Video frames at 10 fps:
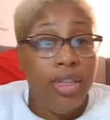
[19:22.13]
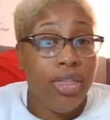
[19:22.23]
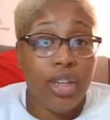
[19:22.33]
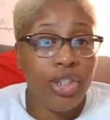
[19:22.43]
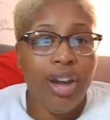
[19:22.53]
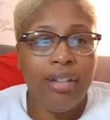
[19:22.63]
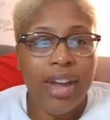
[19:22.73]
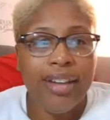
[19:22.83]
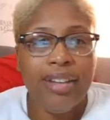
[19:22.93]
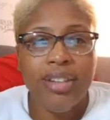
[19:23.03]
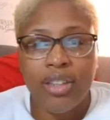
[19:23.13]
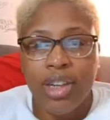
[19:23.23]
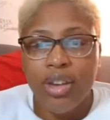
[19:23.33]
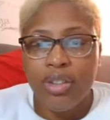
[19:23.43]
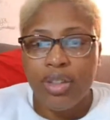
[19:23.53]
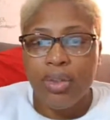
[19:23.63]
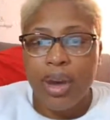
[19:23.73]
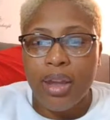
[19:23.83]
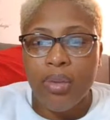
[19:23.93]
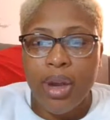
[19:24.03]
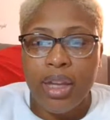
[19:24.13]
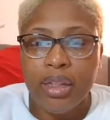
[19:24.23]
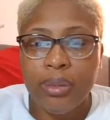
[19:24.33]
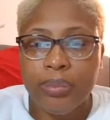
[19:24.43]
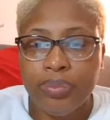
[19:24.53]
that y'all not getting along in the right way.